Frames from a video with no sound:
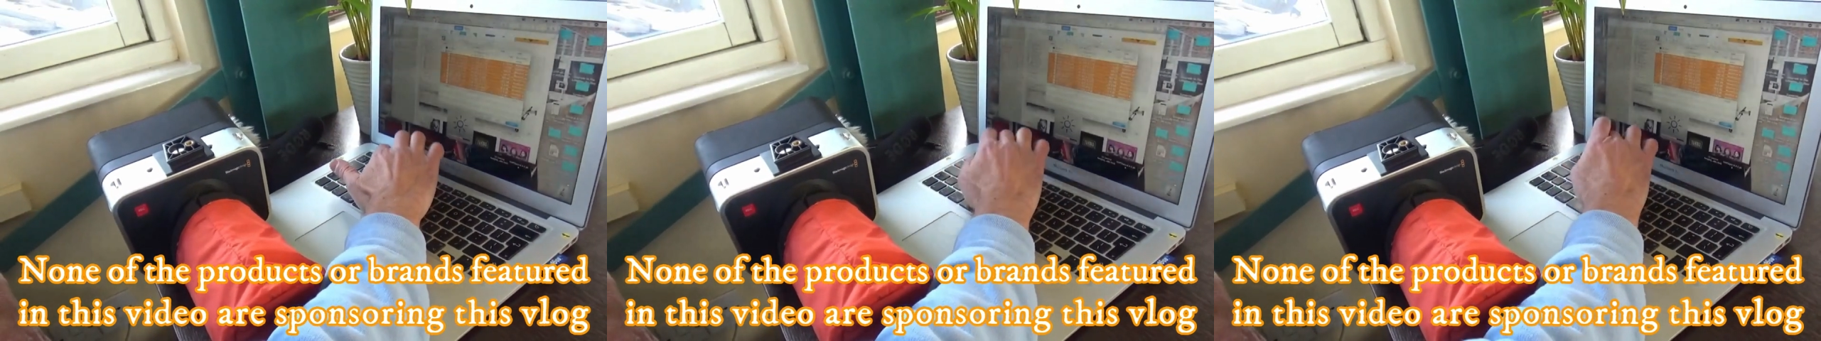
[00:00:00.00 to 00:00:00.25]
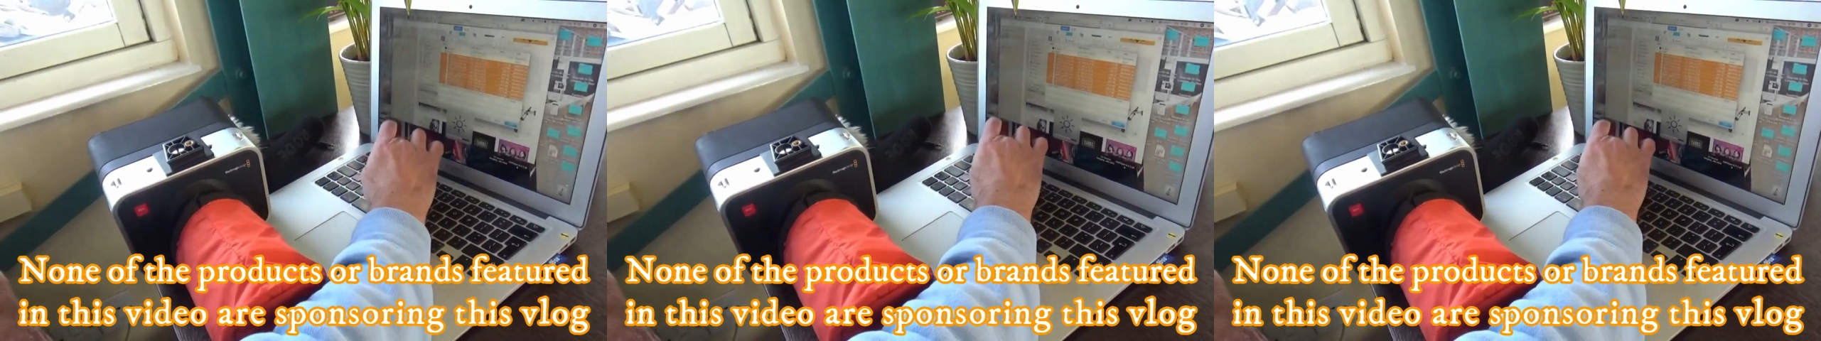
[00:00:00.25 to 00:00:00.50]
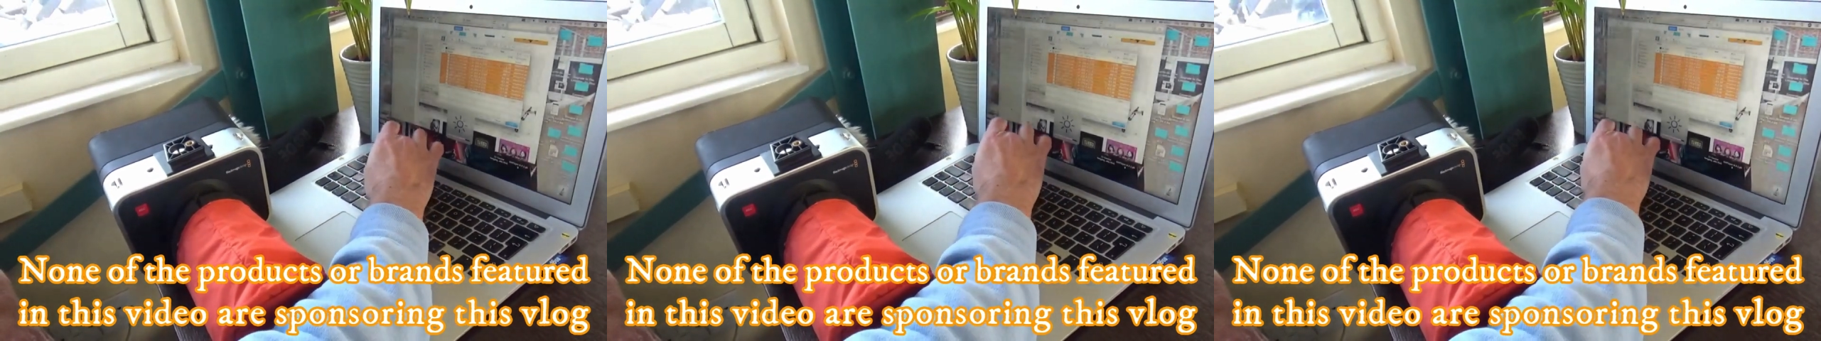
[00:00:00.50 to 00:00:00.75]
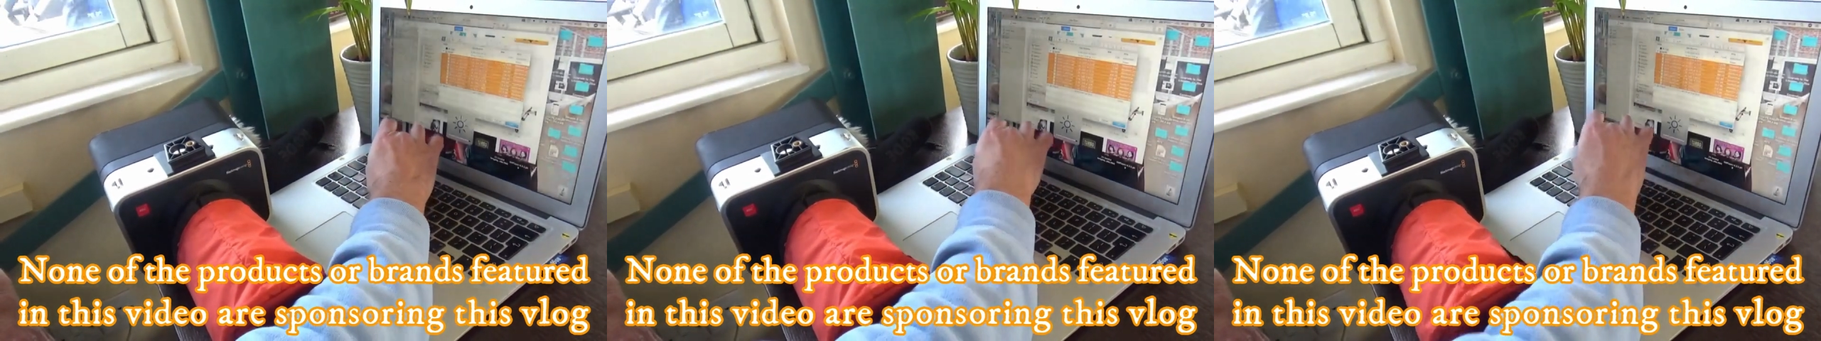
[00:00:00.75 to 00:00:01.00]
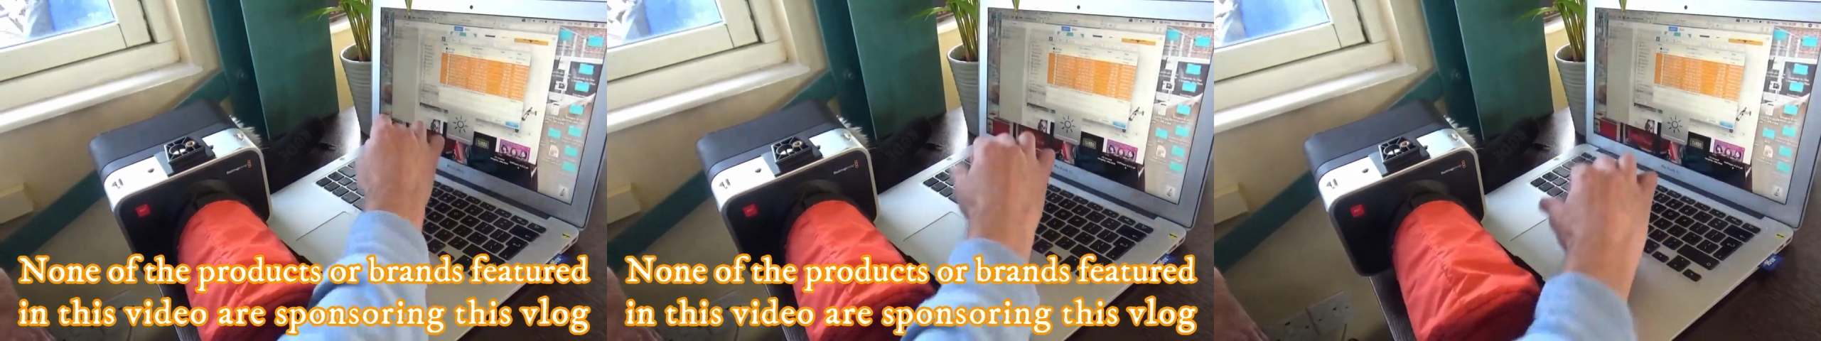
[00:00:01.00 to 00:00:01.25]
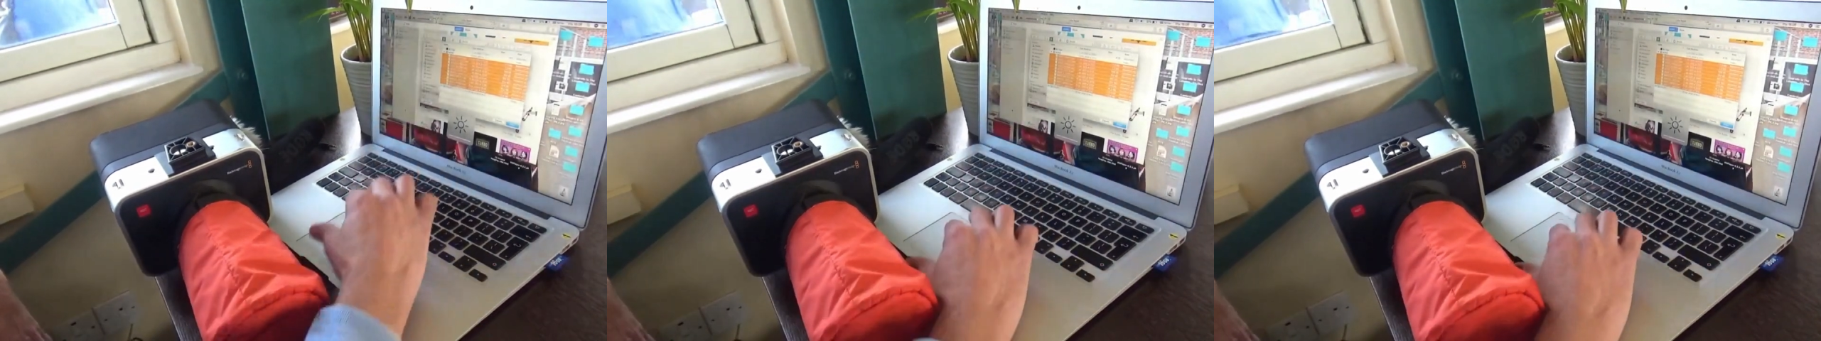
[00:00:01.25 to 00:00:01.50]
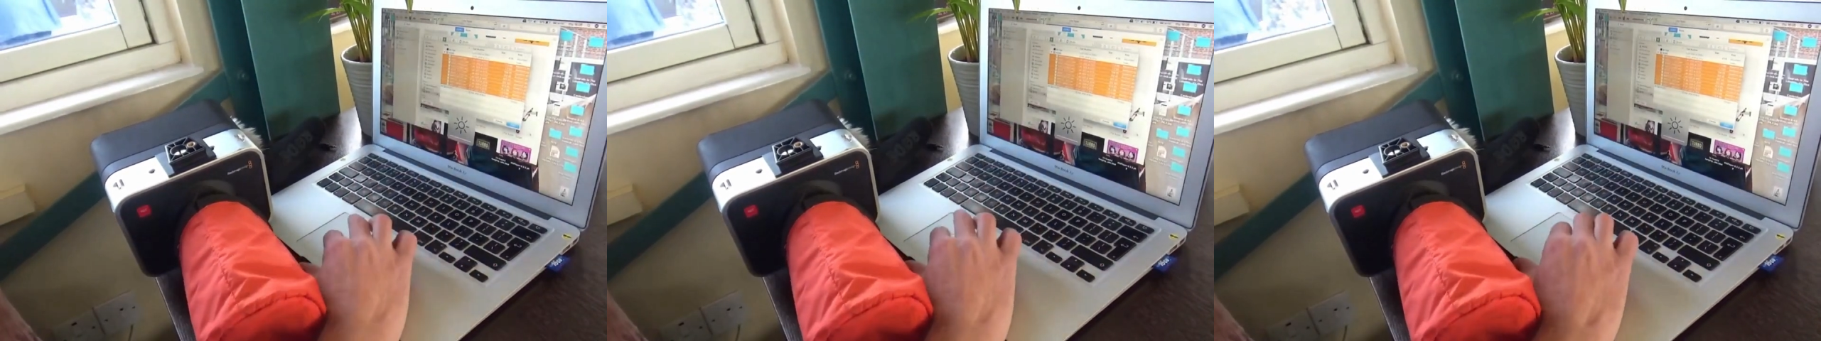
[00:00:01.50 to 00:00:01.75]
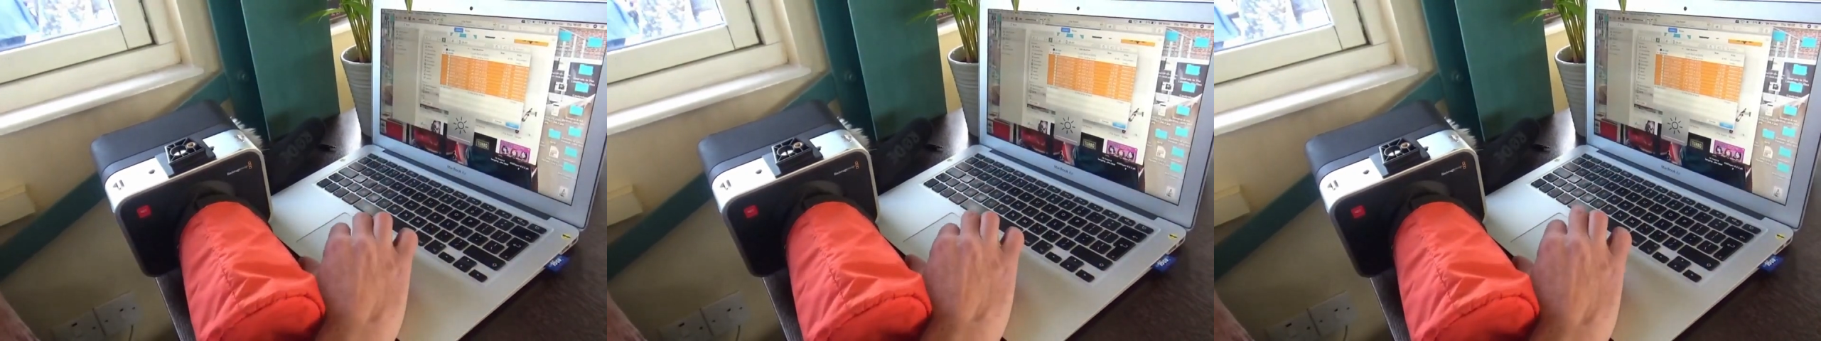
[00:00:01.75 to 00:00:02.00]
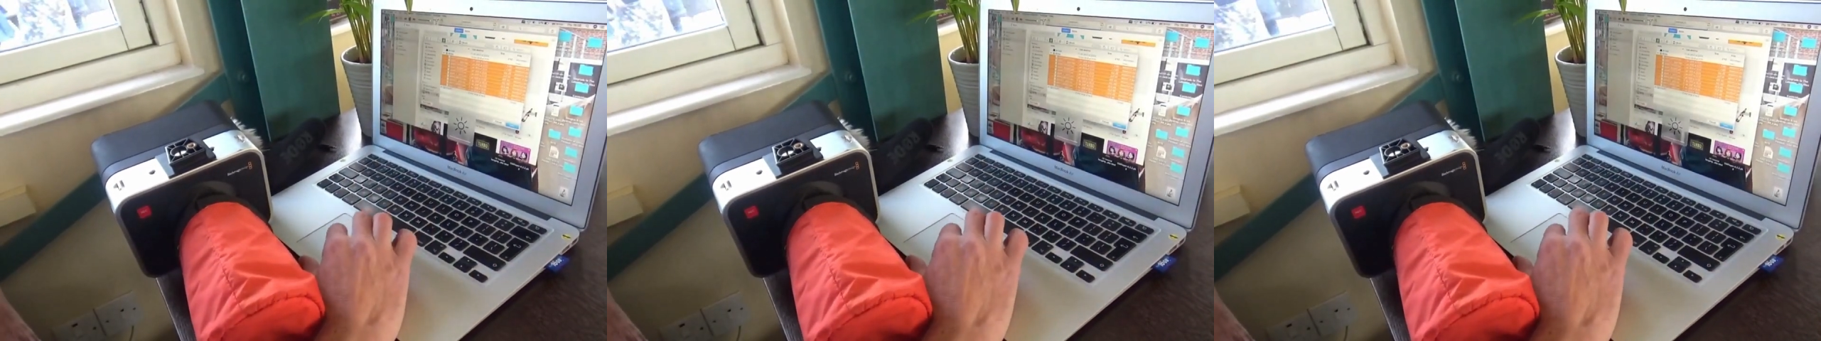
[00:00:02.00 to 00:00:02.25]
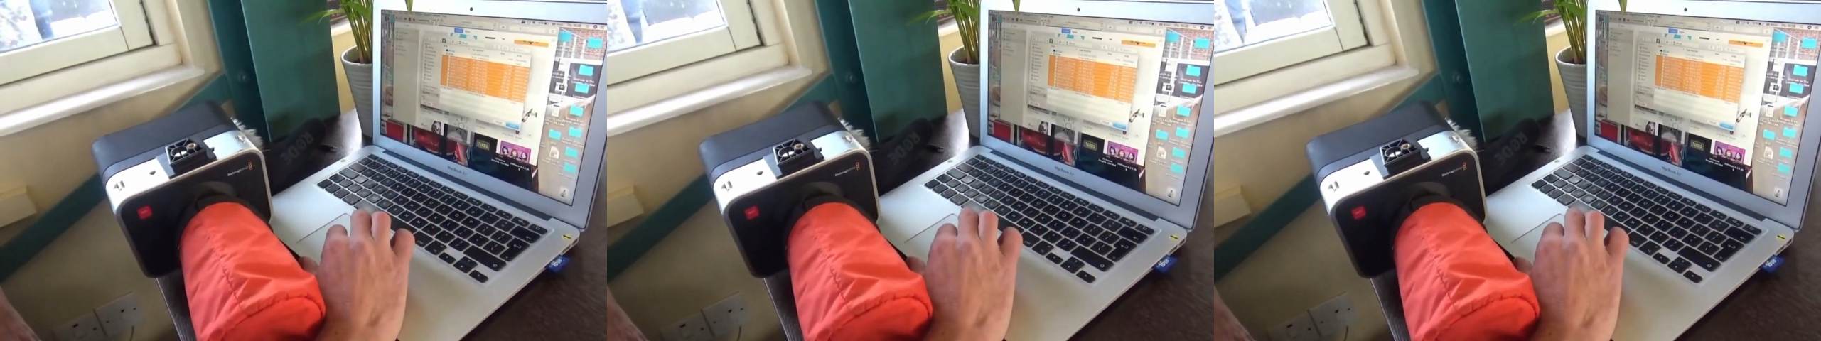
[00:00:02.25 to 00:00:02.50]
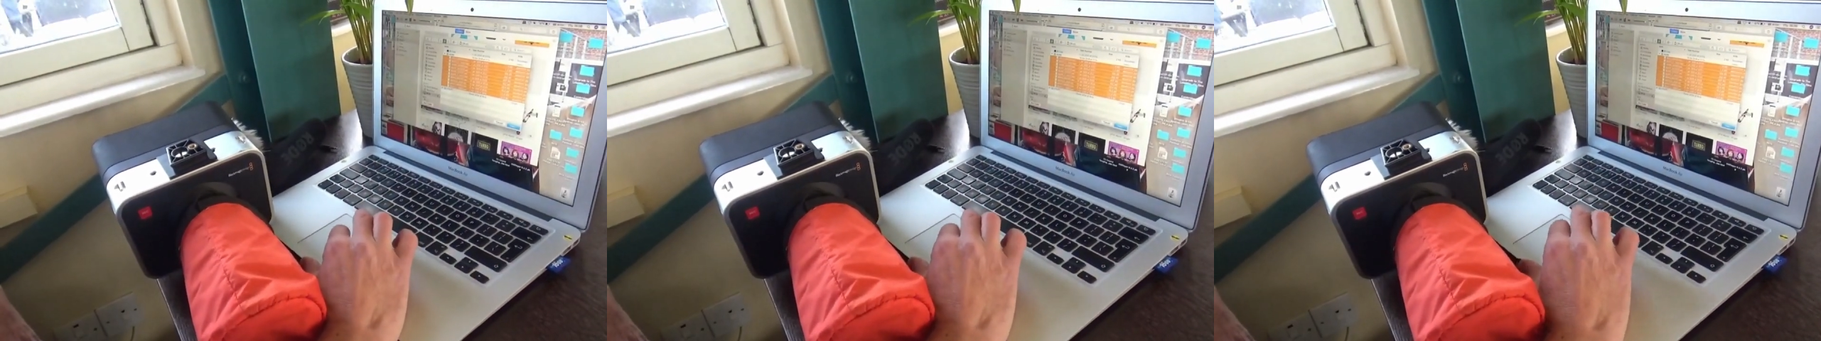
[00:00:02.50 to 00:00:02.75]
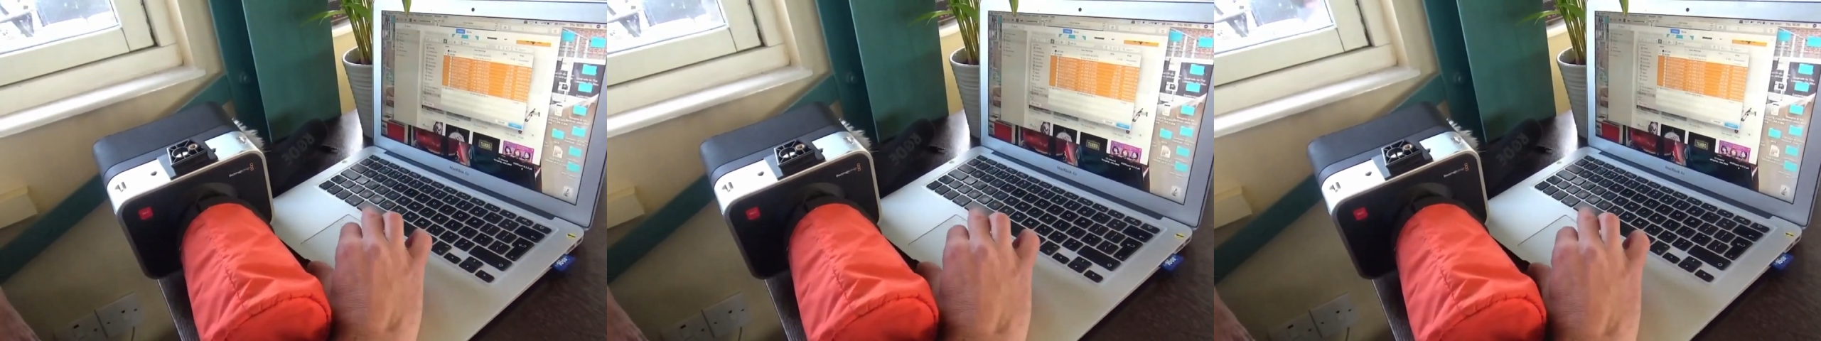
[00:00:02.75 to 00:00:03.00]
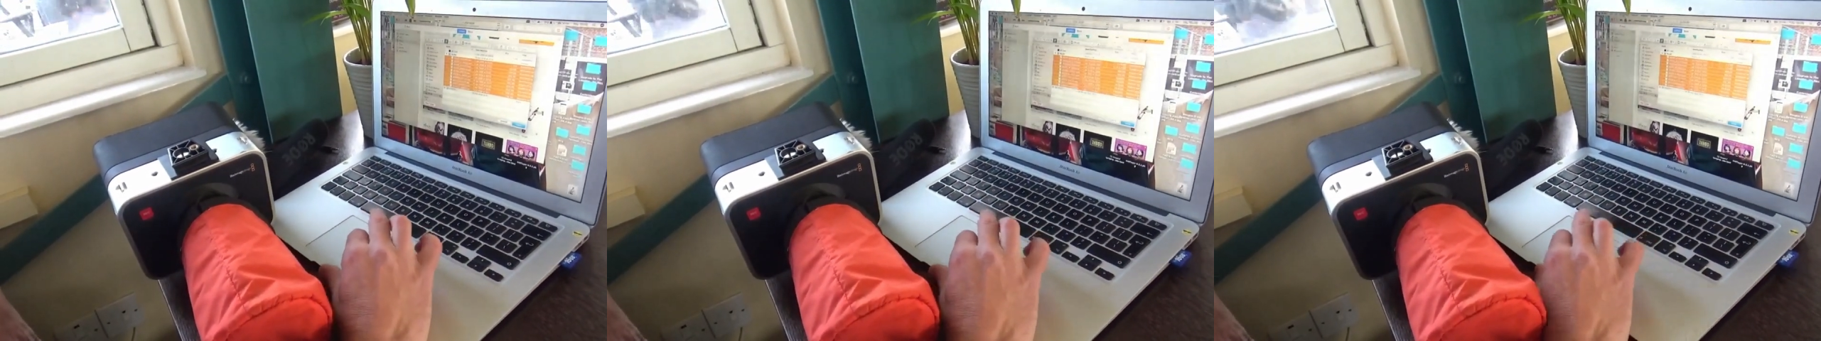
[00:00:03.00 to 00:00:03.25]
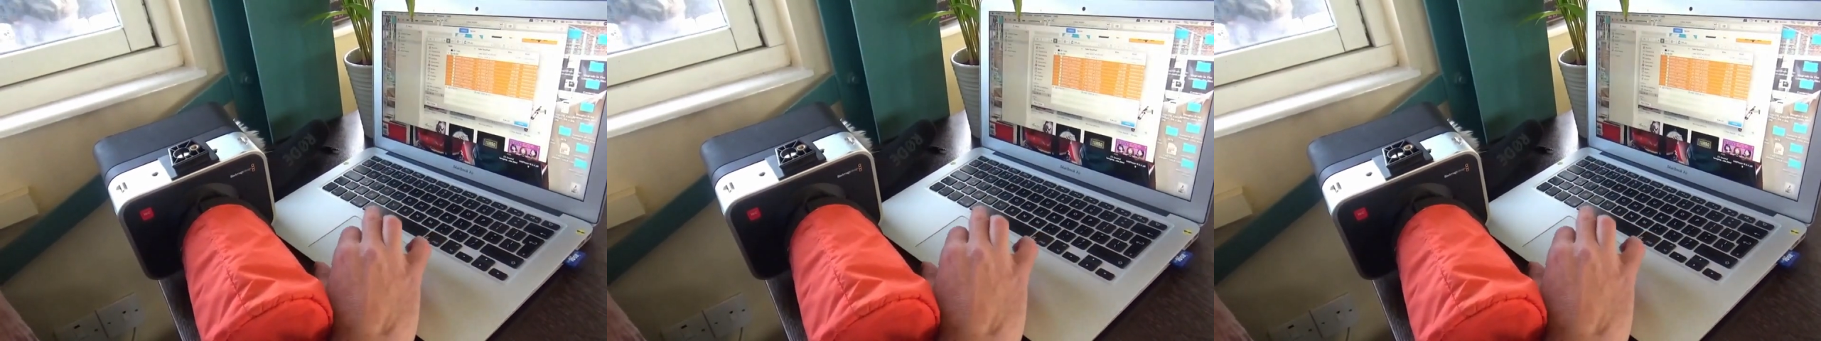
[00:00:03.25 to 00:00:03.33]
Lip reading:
(no speaker visible)